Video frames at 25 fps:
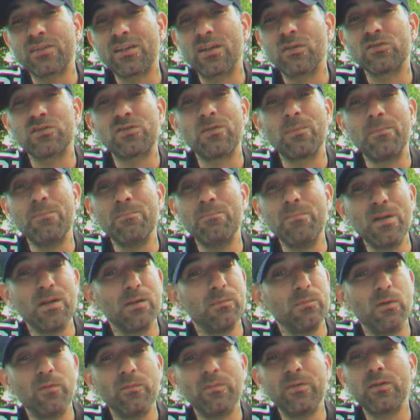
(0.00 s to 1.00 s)
That was the
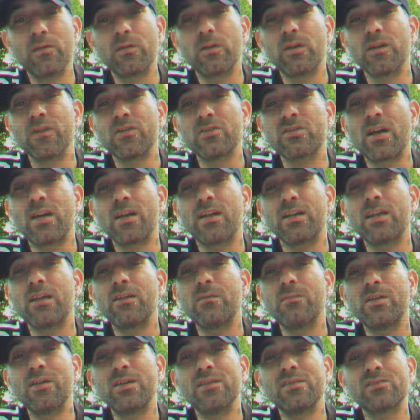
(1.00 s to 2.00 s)
minimum they were going to try to
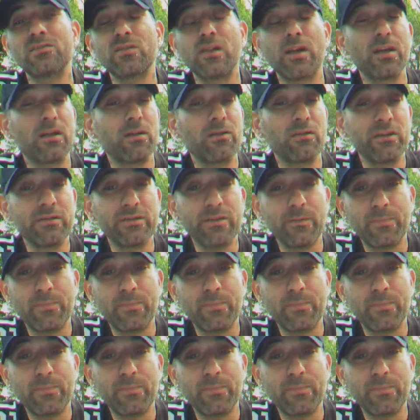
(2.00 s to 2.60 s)
give me until I agreed